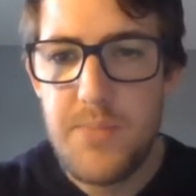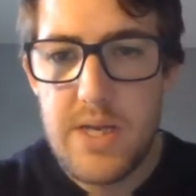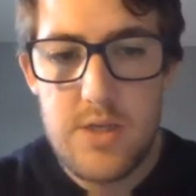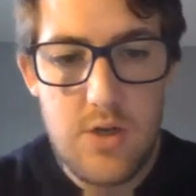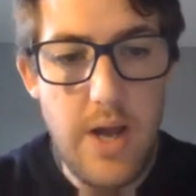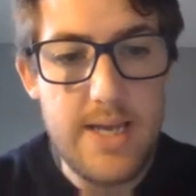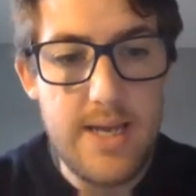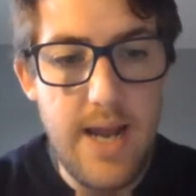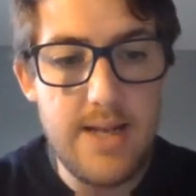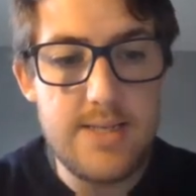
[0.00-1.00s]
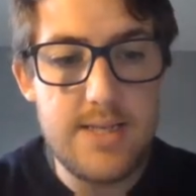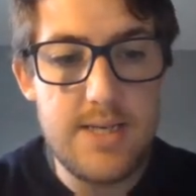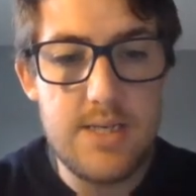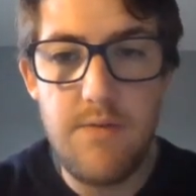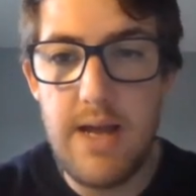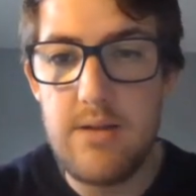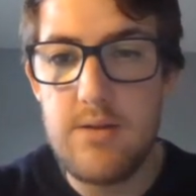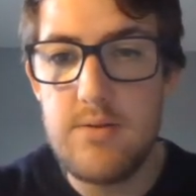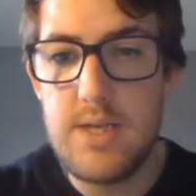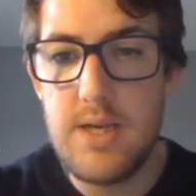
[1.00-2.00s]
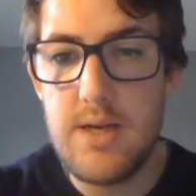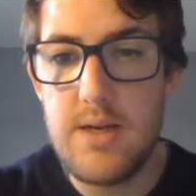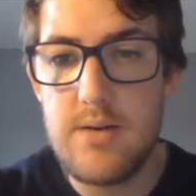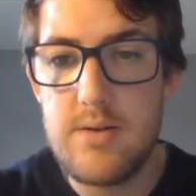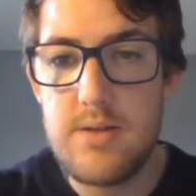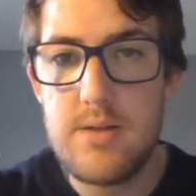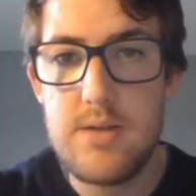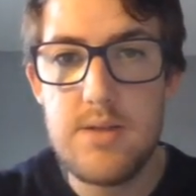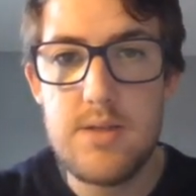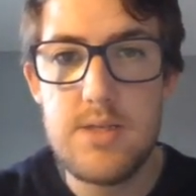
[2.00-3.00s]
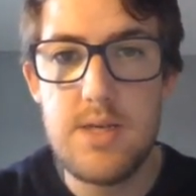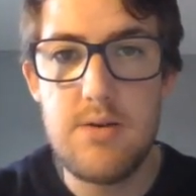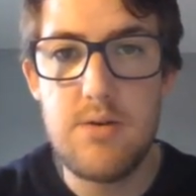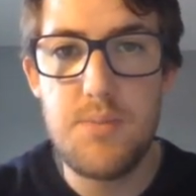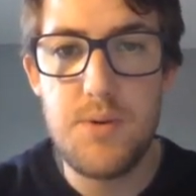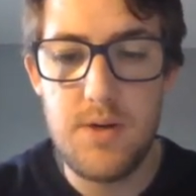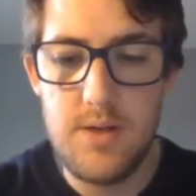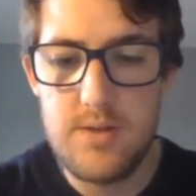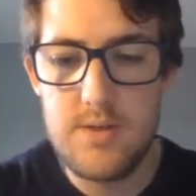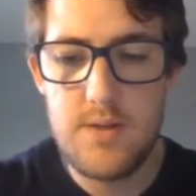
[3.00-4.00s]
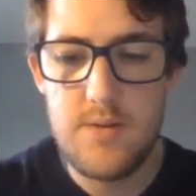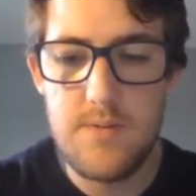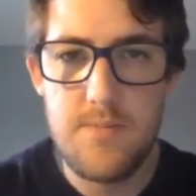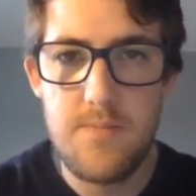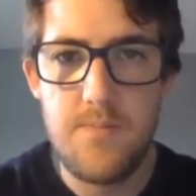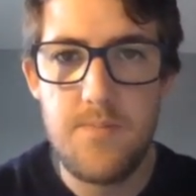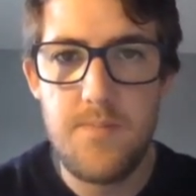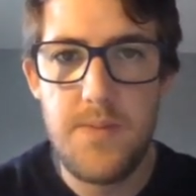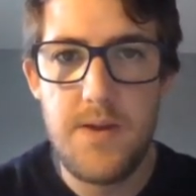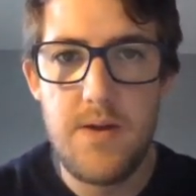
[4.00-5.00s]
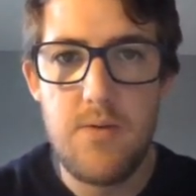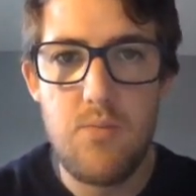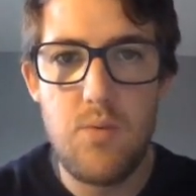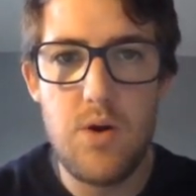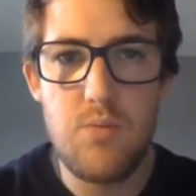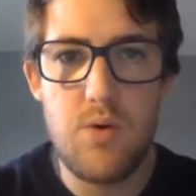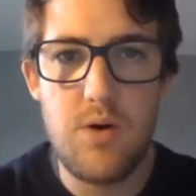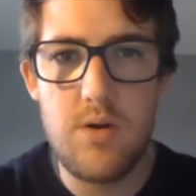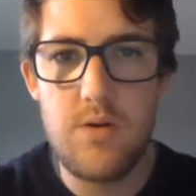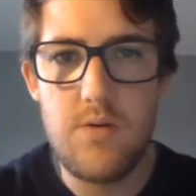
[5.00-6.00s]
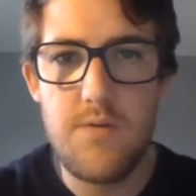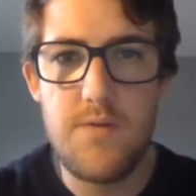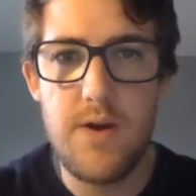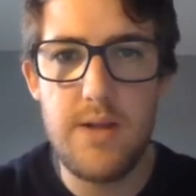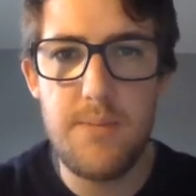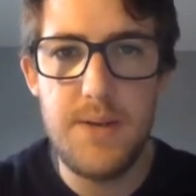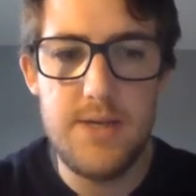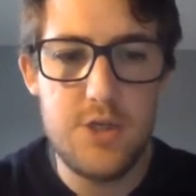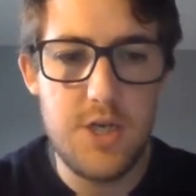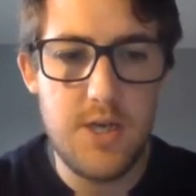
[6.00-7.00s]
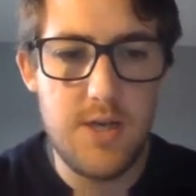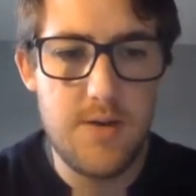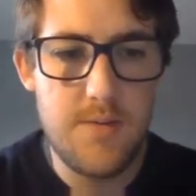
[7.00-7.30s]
So I can enter these values here, 0.11 for LPG,